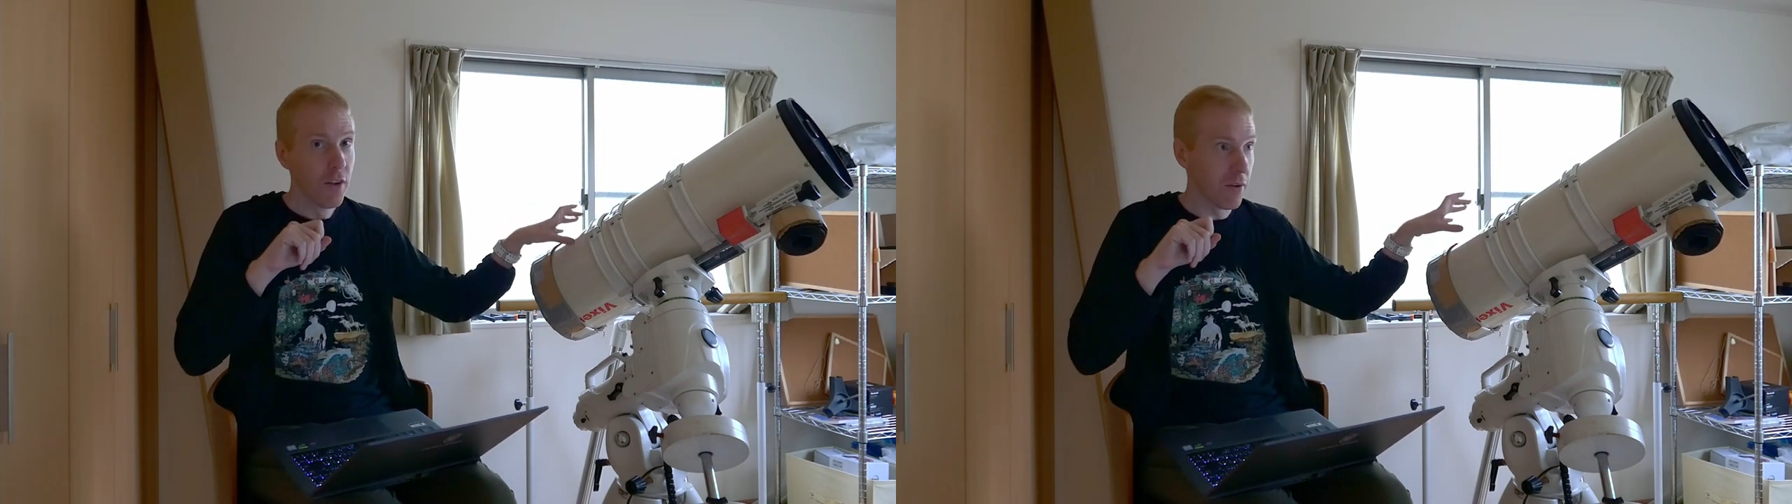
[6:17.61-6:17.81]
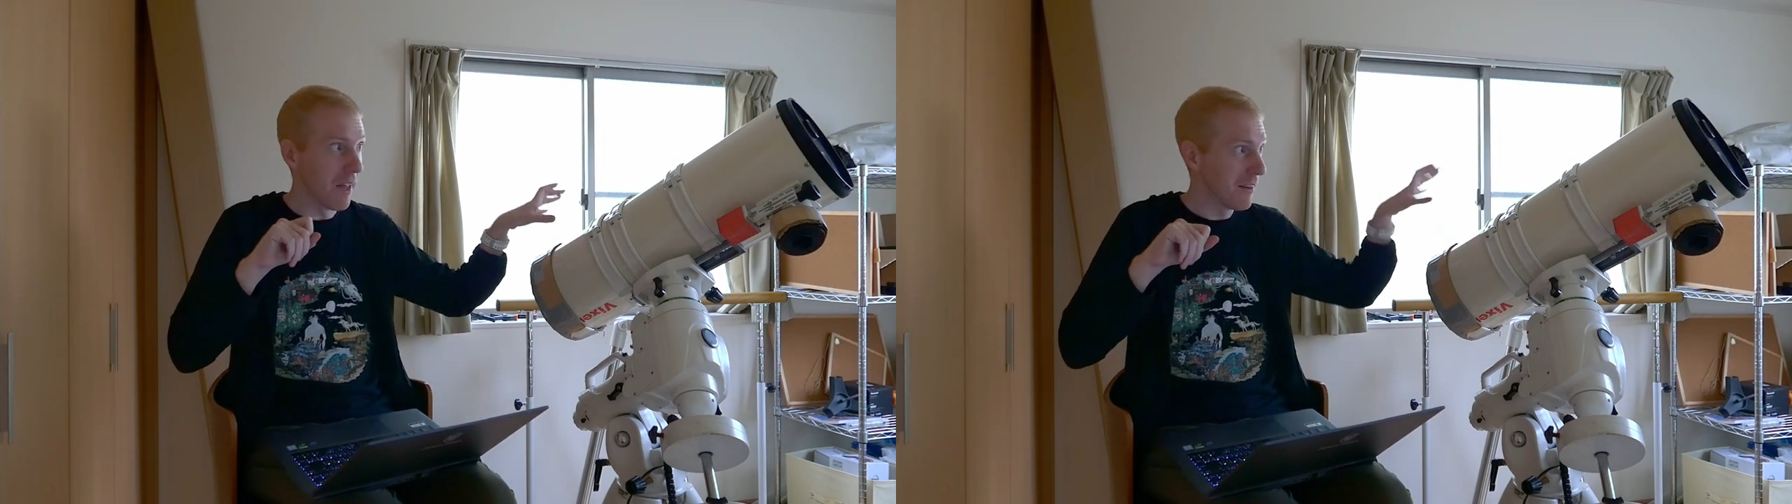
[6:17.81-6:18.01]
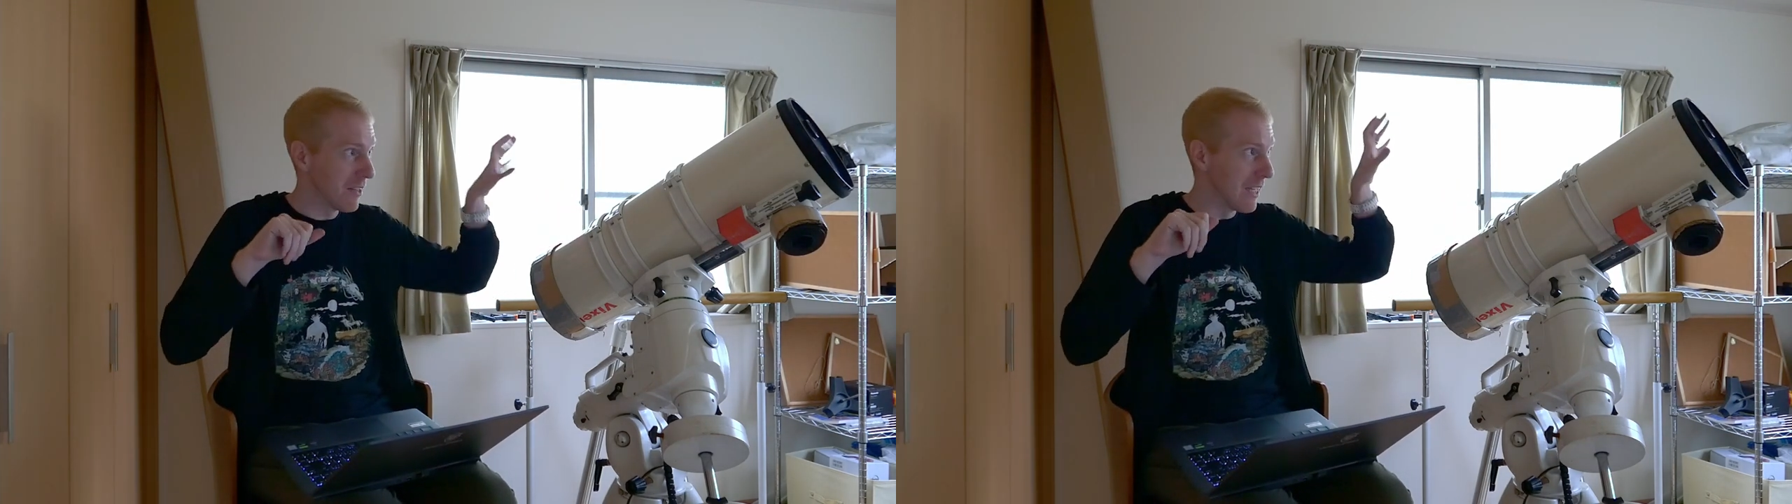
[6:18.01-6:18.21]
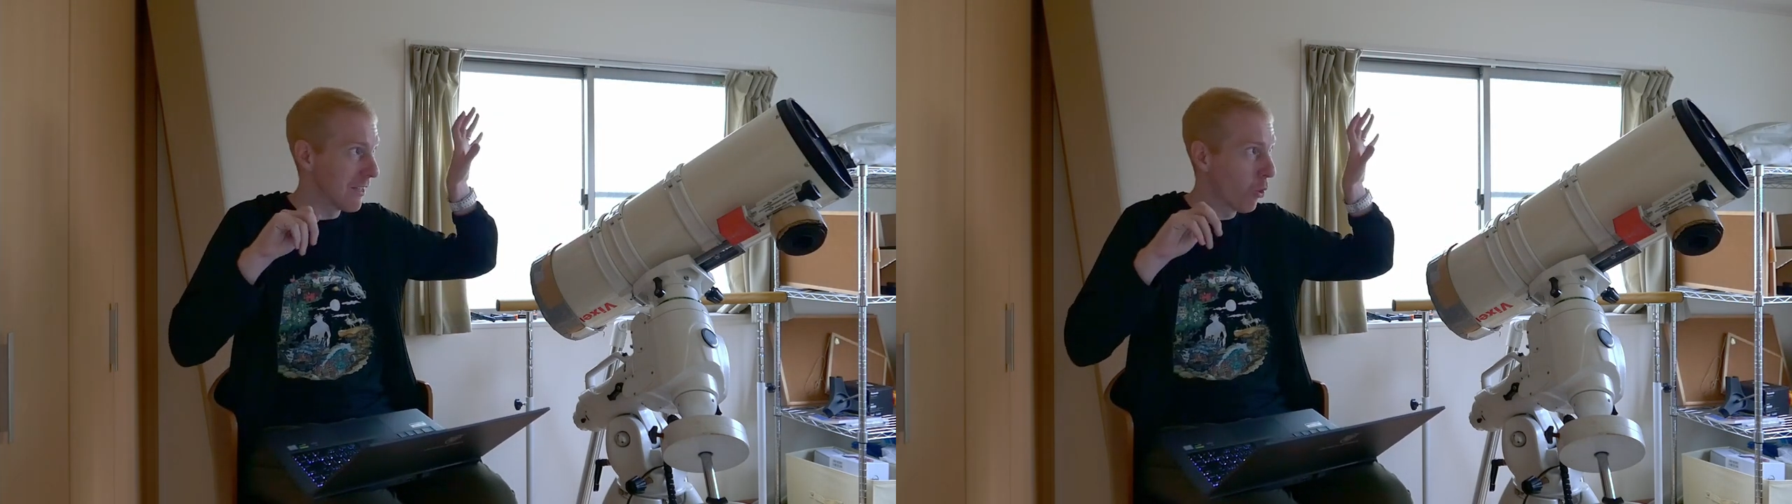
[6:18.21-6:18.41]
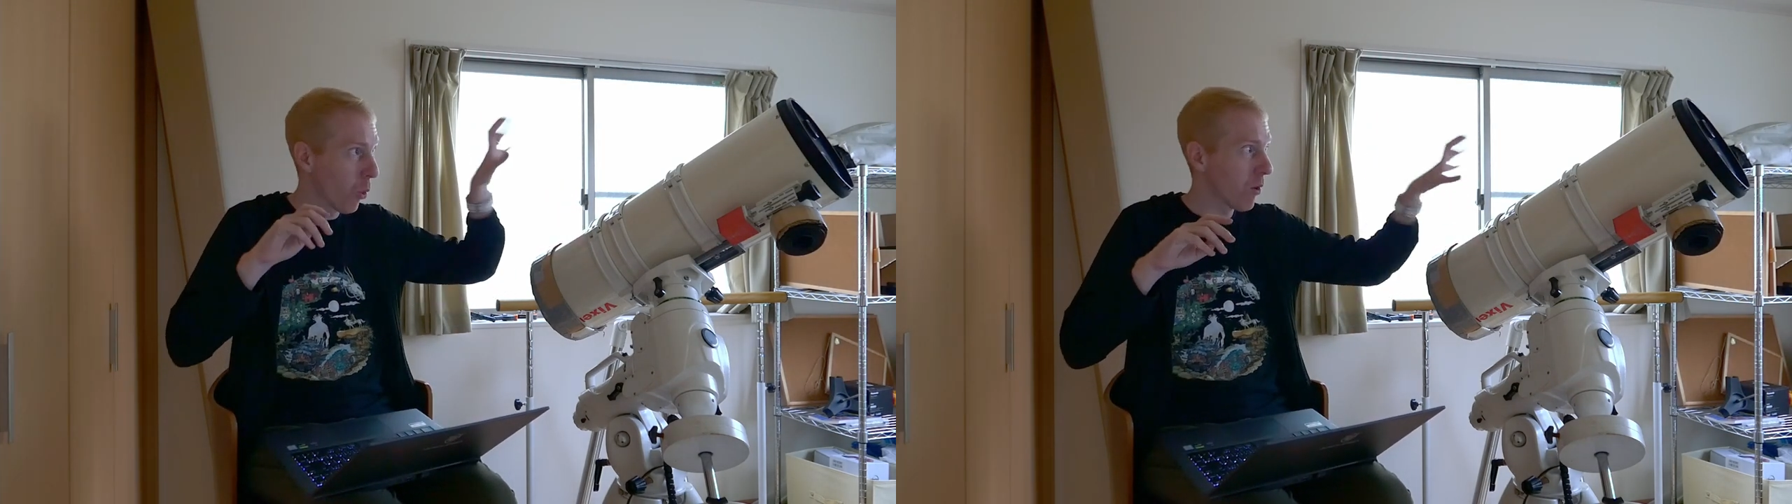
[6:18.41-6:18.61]
so that
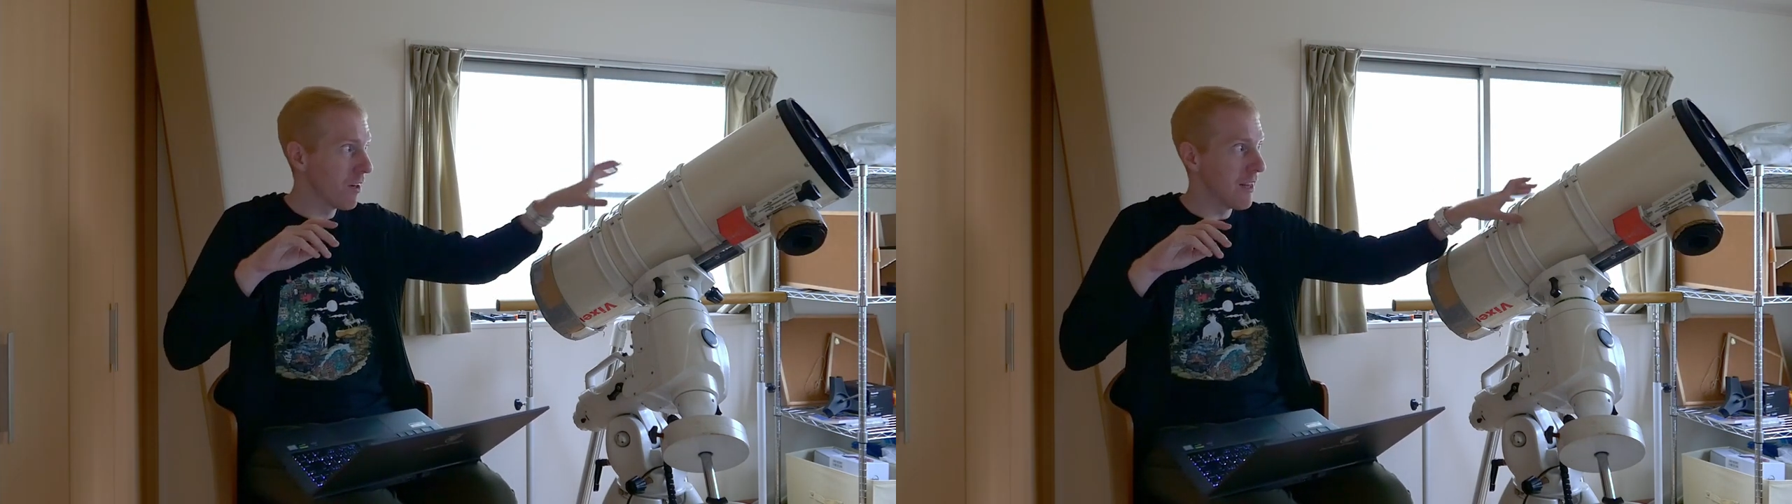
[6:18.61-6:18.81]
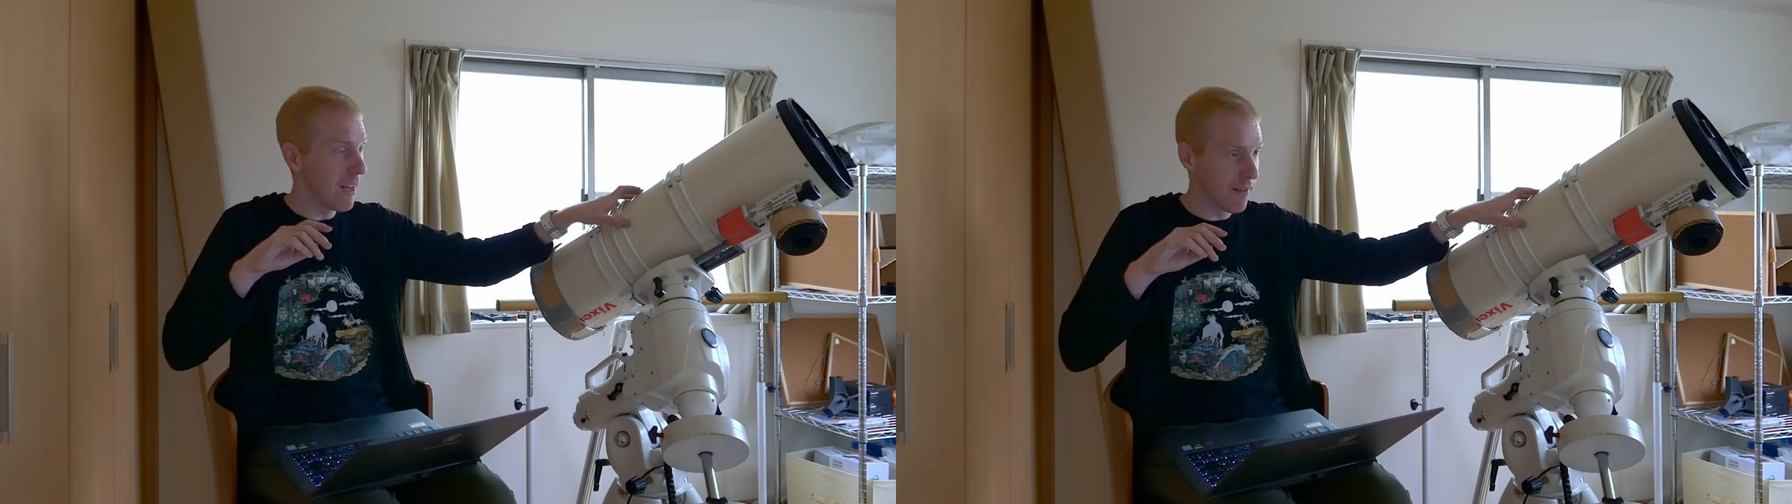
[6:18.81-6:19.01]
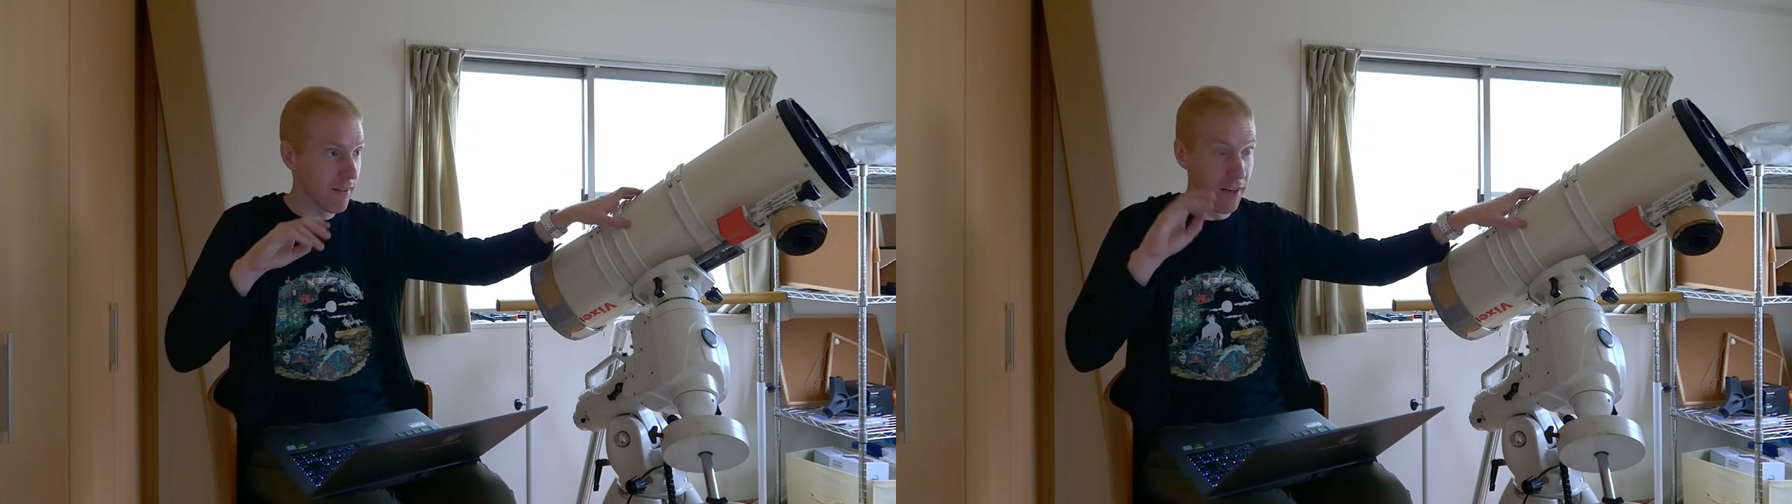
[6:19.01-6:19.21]
the coordinates